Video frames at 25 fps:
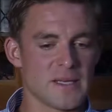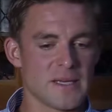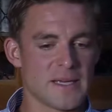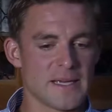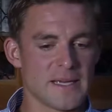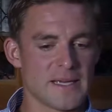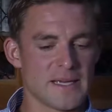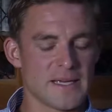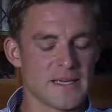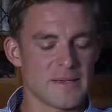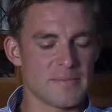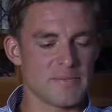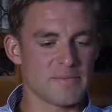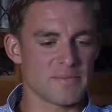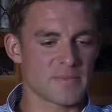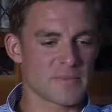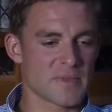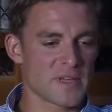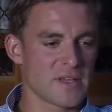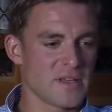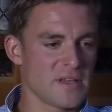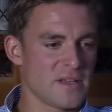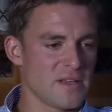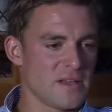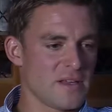
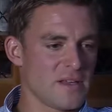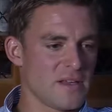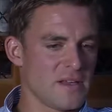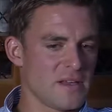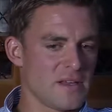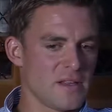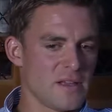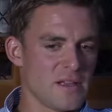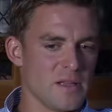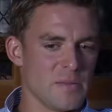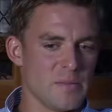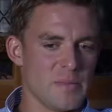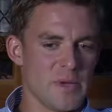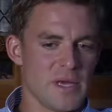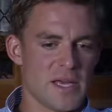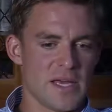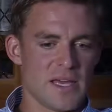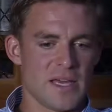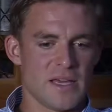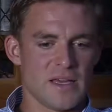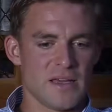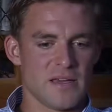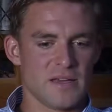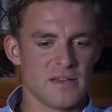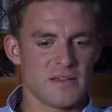The
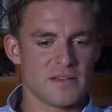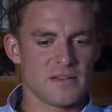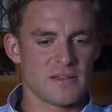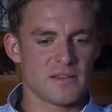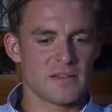pair,